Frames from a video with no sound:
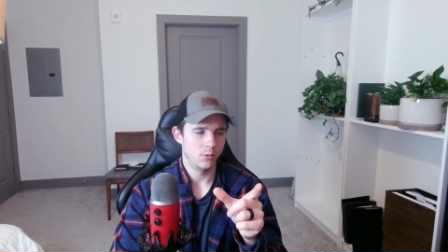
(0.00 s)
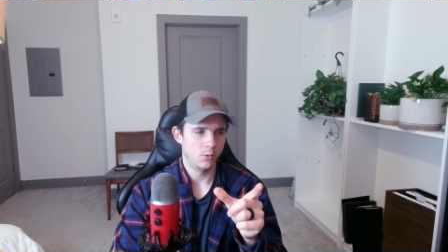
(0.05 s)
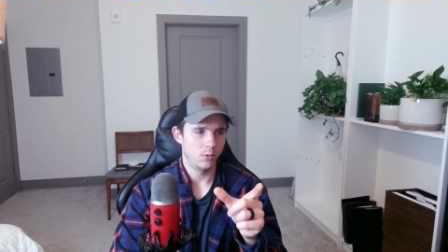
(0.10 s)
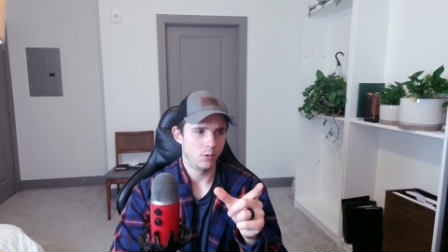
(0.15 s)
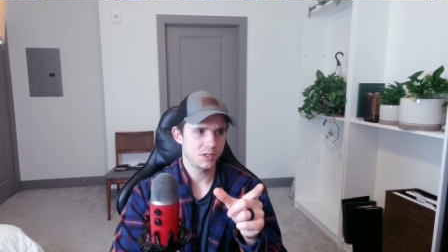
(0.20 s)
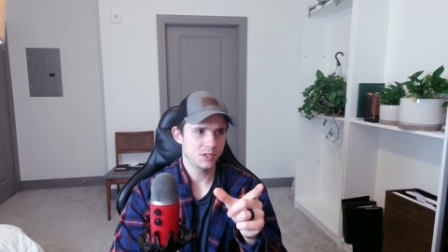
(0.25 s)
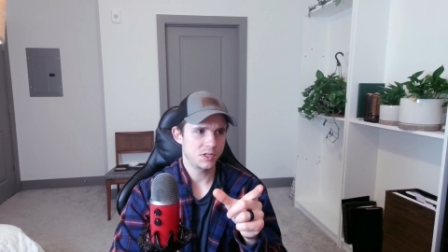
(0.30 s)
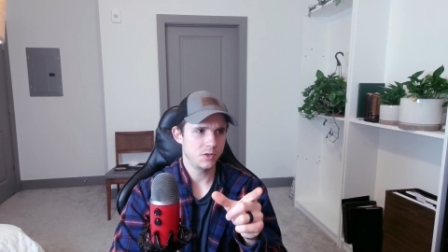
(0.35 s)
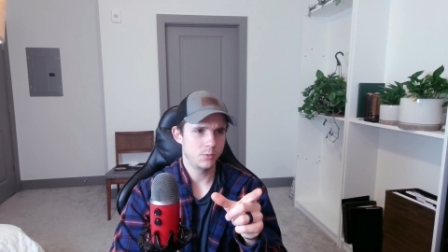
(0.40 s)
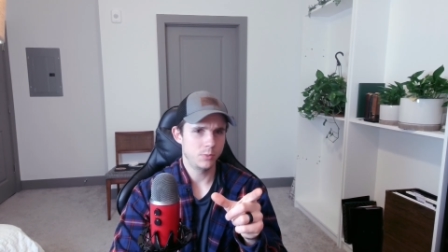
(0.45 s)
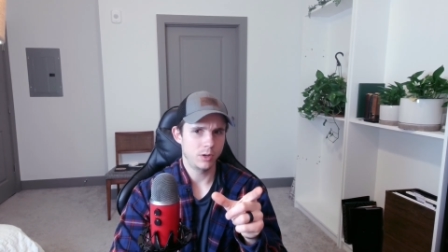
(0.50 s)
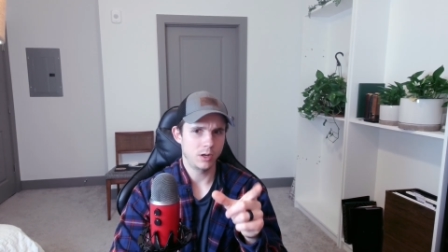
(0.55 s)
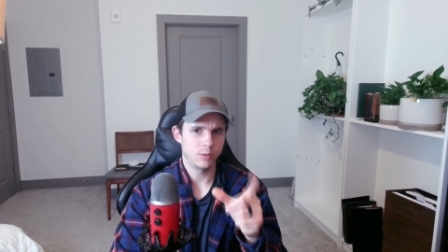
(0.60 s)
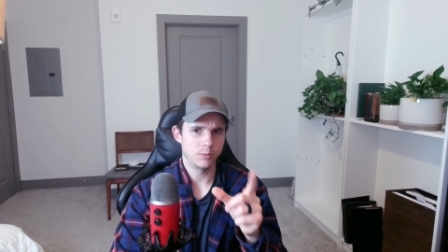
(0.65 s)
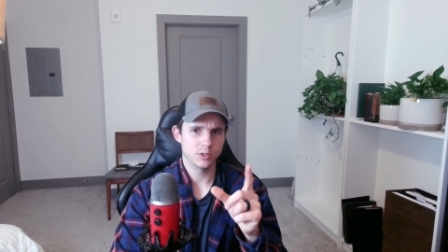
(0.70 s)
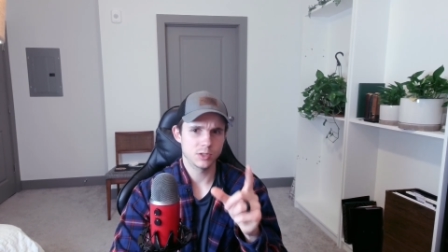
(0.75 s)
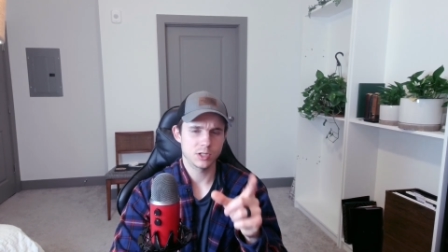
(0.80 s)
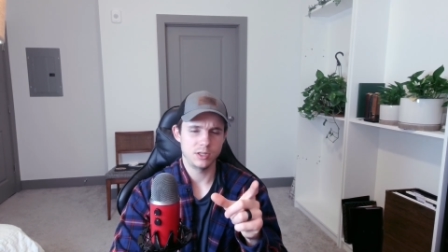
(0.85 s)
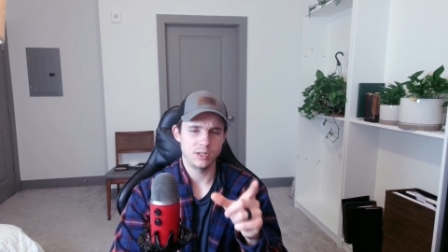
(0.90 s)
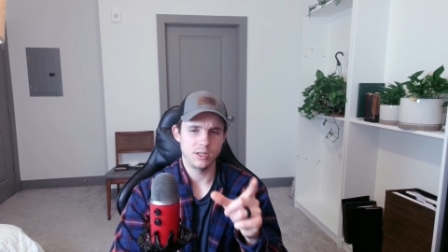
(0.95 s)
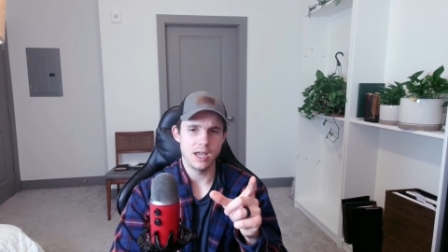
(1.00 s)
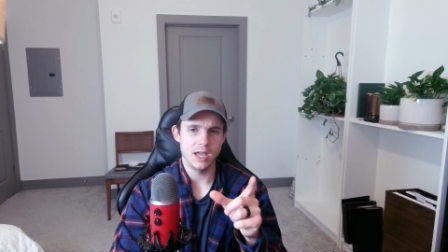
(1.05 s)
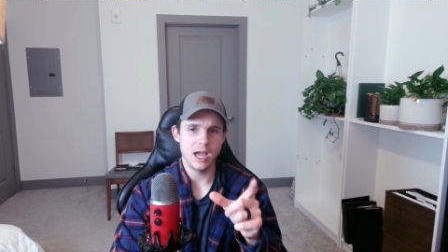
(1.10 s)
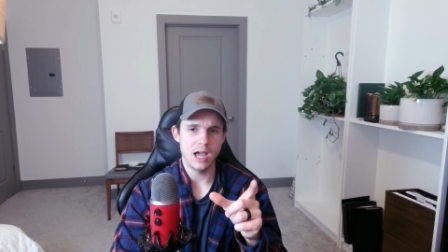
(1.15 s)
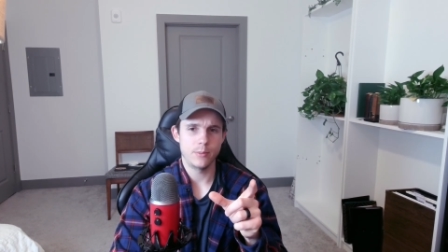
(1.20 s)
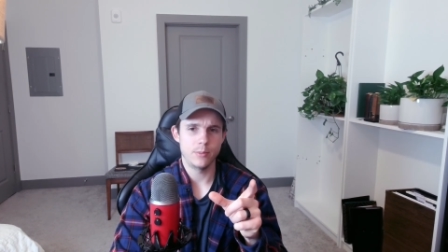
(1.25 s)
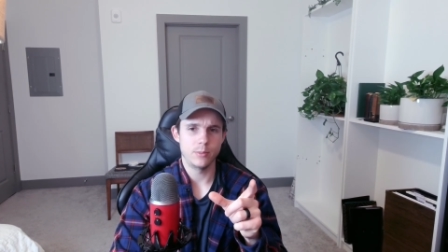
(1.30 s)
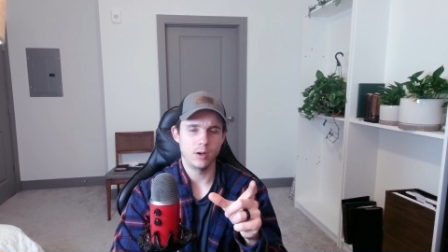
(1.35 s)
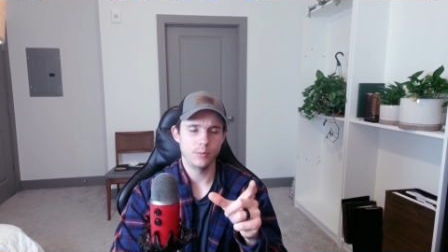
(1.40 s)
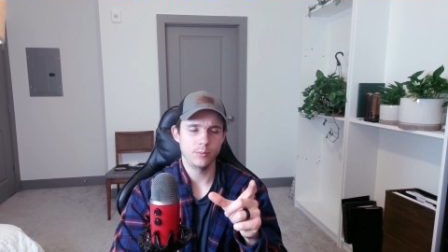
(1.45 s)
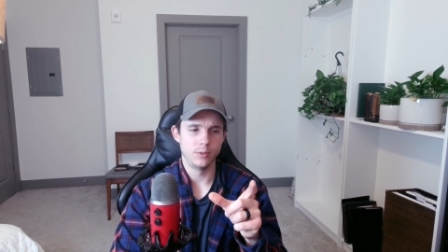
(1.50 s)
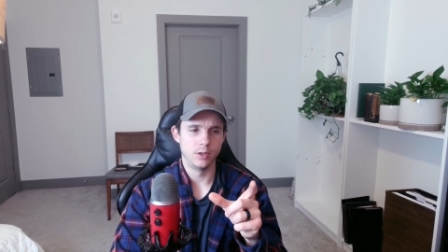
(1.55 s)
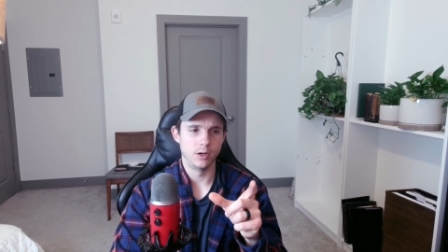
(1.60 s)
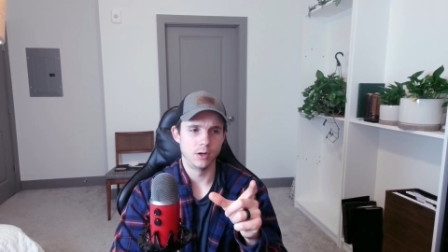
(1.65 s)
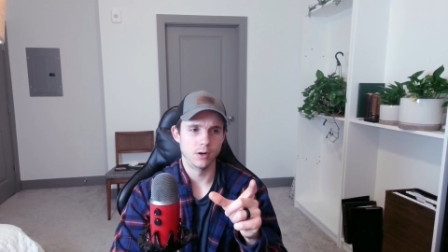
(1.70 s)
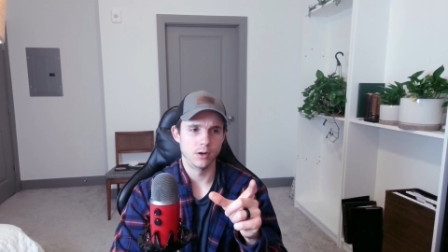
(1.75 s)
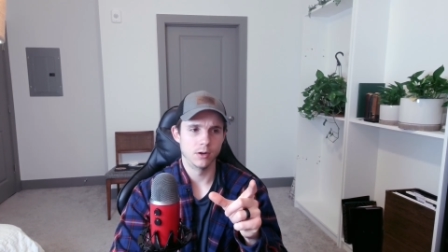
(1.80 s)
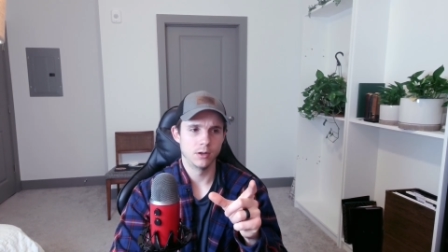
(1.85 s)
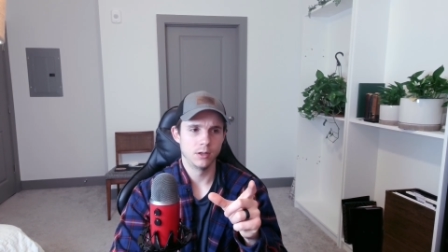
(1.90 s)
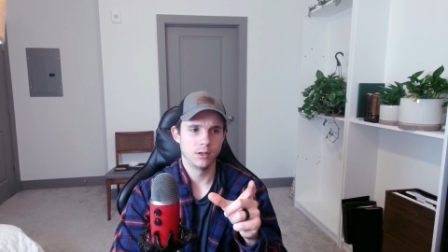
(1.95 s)
once you publish the app up
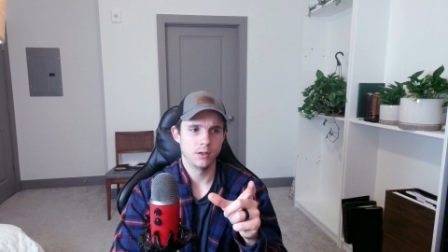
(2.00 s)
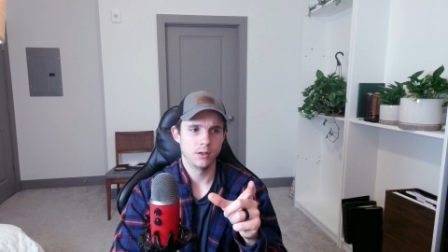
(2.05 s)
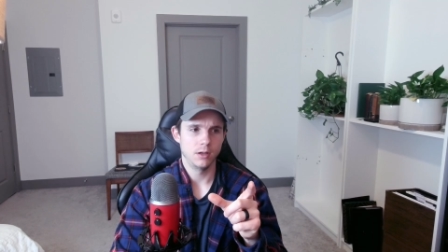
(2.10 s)
there,